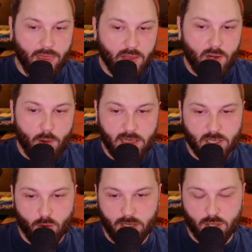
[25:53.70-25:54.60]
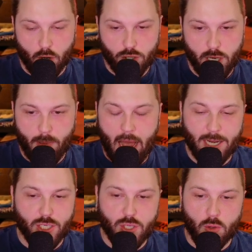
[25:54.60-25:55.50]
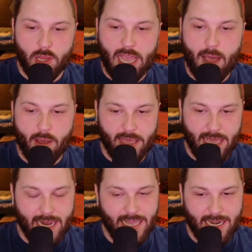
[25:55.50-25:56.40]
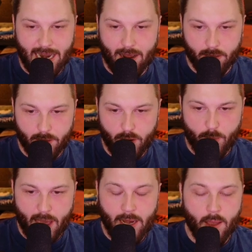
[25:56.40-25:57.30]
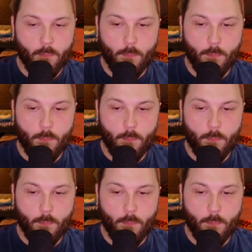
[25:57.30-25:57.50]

think Nomad's a great starter ship. I just don't like how I get in and out of the Nomad.